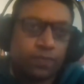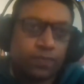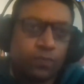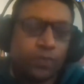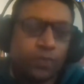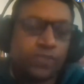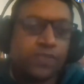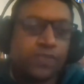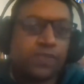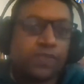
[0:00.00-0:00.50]

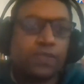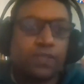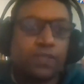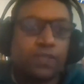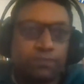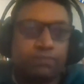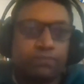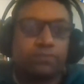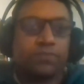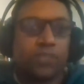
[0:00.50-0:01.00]
which is
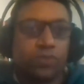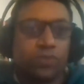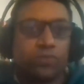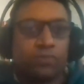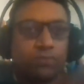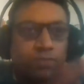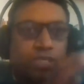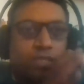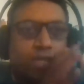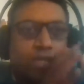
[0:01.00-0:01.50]

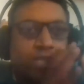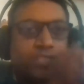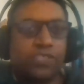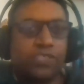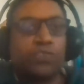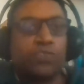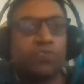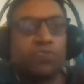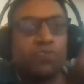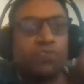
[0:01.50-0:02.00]
a
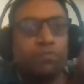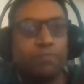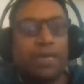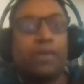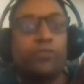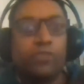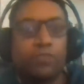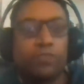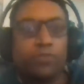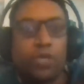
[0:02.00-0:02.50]

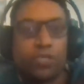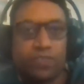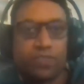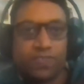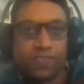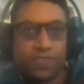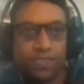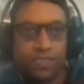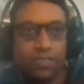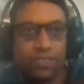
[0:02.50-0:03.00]
constitution-bound
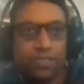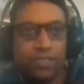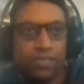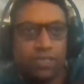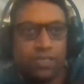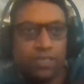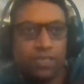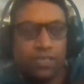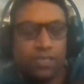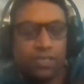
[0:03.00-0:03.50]
democracy.
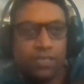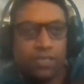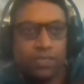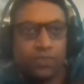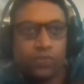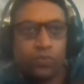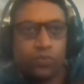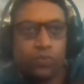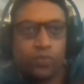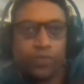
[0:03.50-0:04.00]

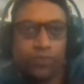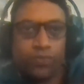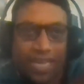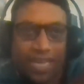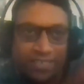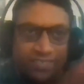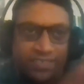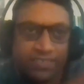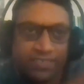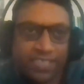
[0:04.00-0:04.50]
So if you
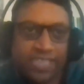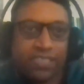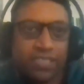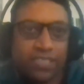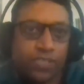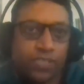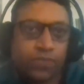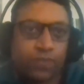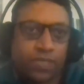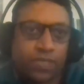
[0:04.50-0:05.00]
actually read
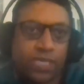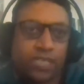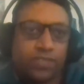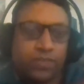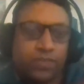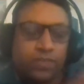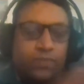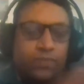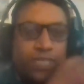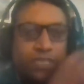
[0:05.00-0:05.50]
Hind Swaraj,
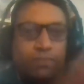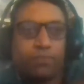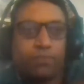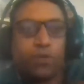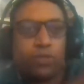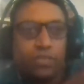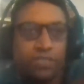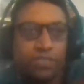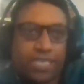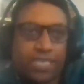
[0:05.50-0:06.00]
is a very
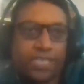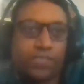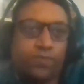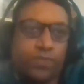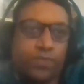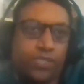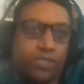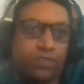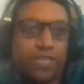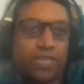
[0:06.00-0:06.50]
important text
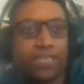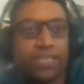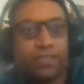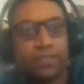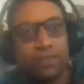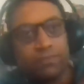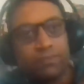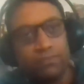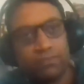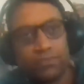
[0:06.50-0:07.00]
which he
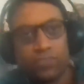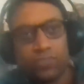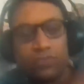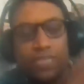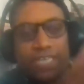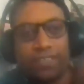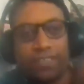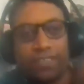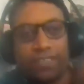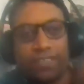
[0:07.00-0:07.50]
writes in
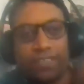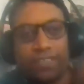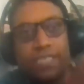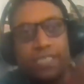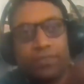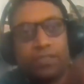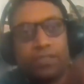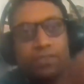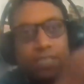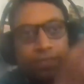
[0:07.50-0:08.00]

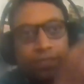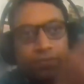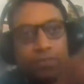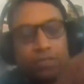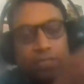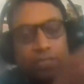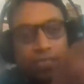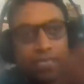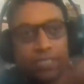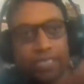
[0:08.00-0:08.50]
1907
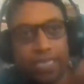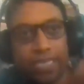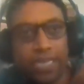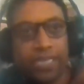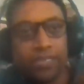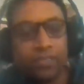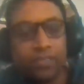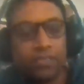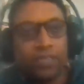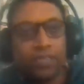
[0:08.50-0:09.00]
and
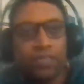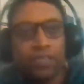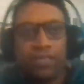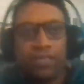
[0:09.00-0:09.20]
8.